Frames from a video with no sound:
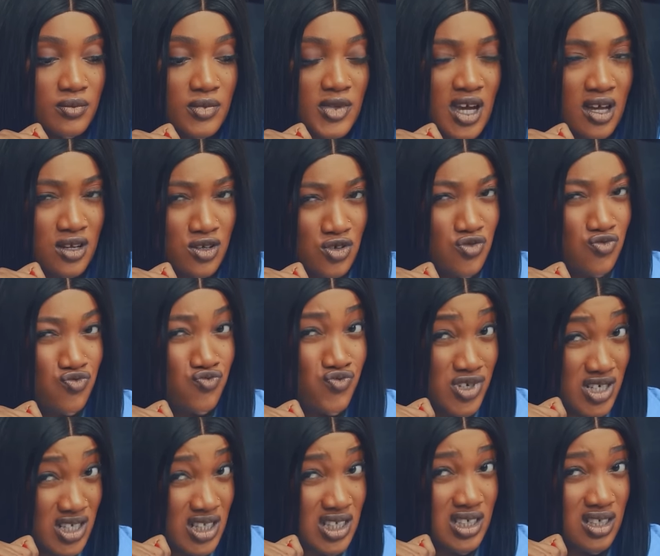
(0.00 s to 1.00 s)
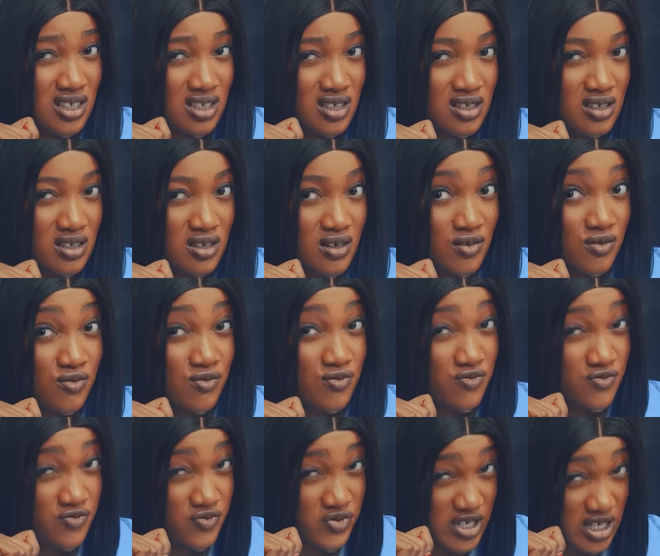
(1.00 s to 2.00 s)
Can you really,
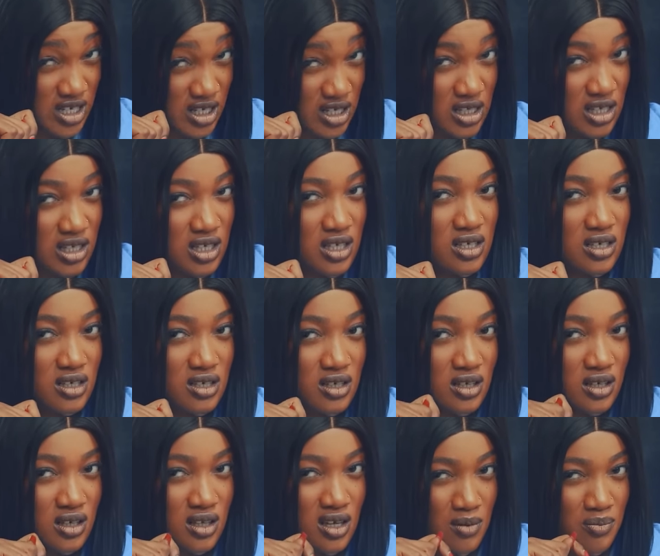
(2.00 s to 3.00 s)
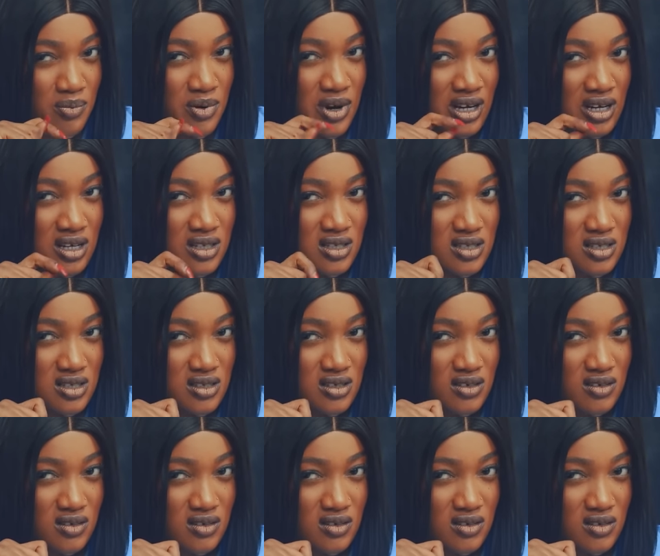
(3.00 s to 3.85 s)
really get pregnant?